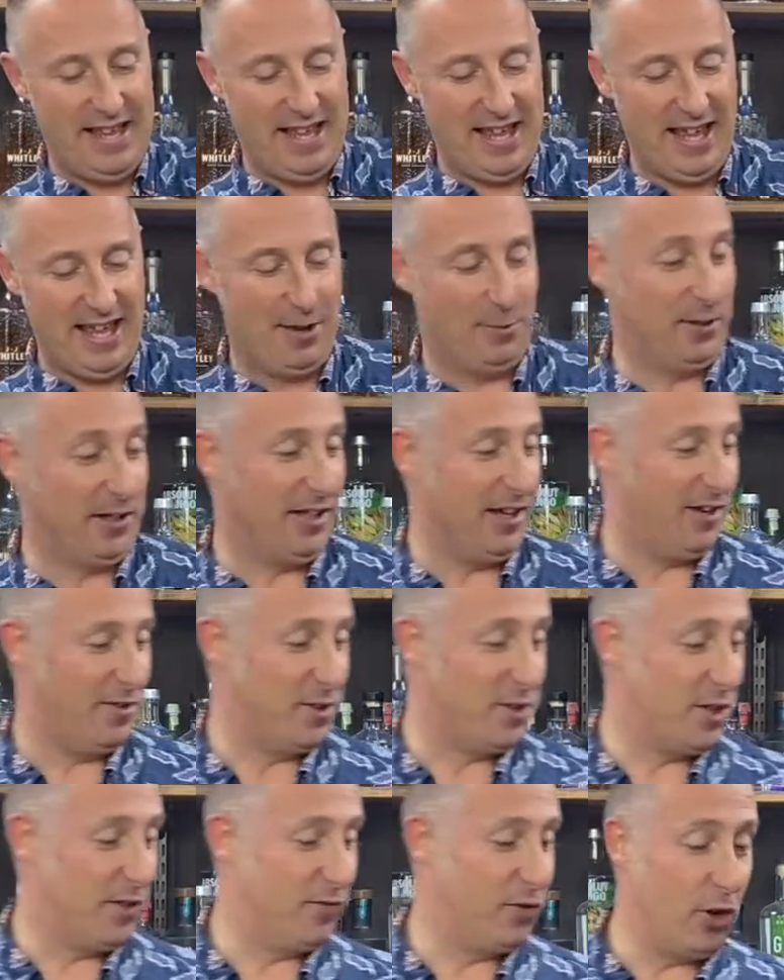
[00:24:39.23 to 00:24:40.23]
There we go.
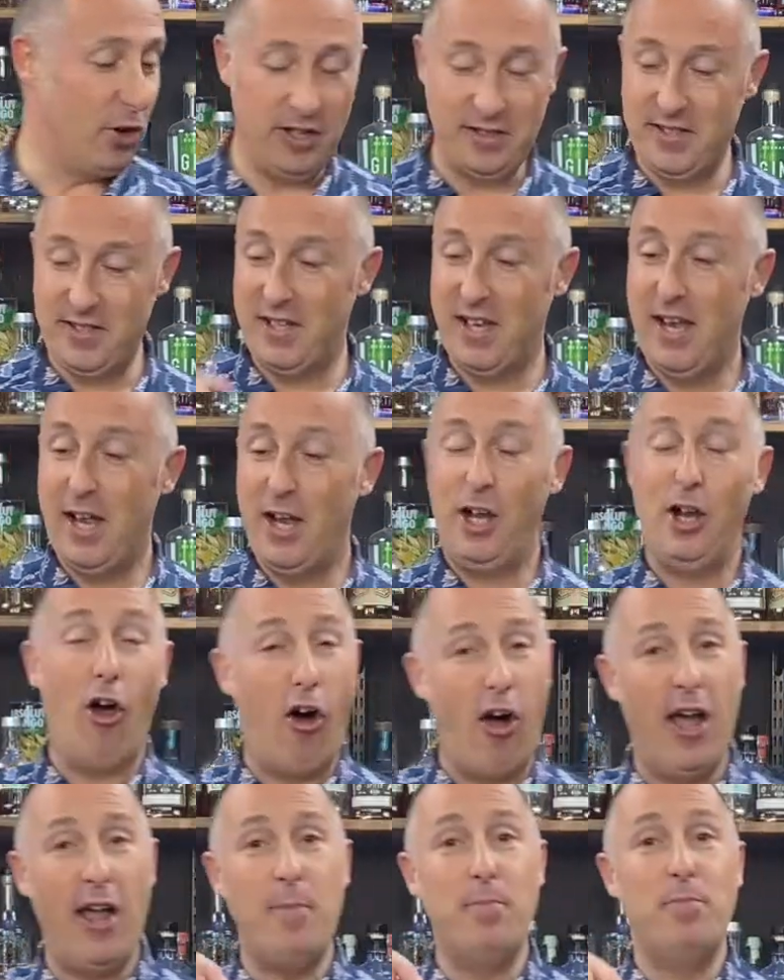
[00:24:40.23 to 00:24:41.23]
So I've got
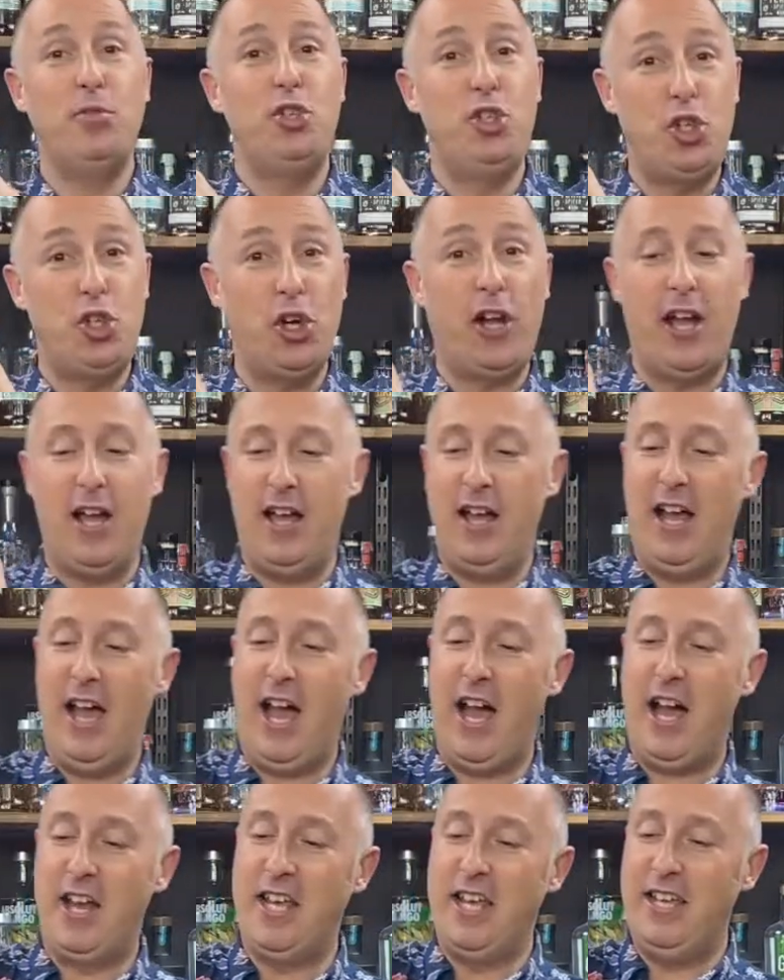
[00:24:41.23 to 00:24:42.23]
lime, sugar,
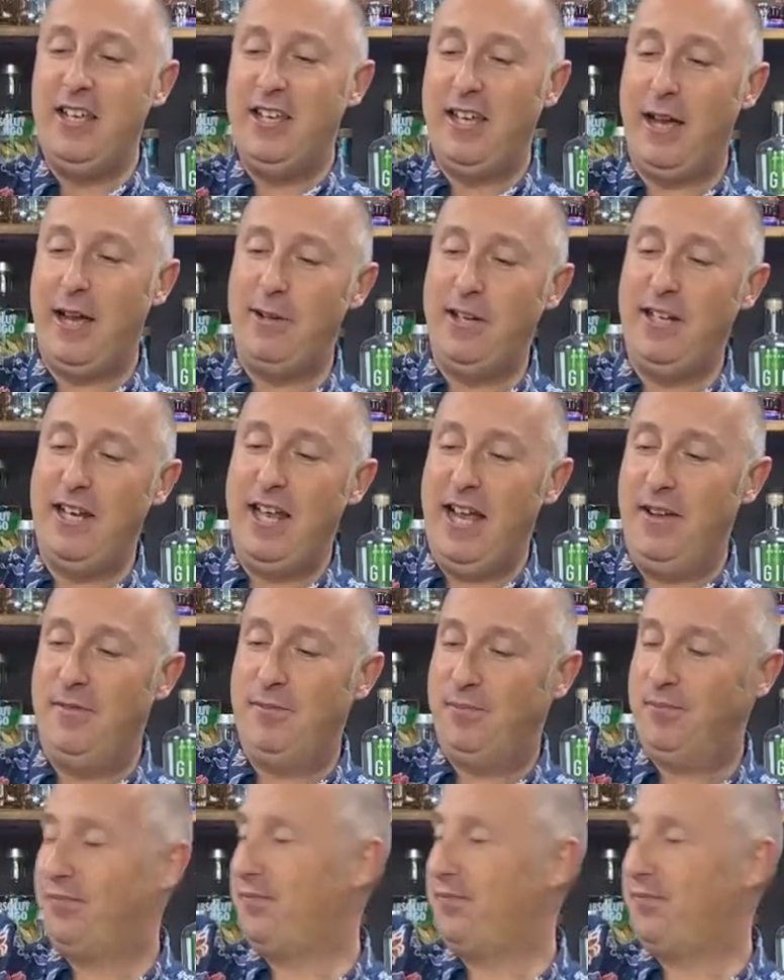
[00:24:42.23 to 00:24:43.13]
honey going in there.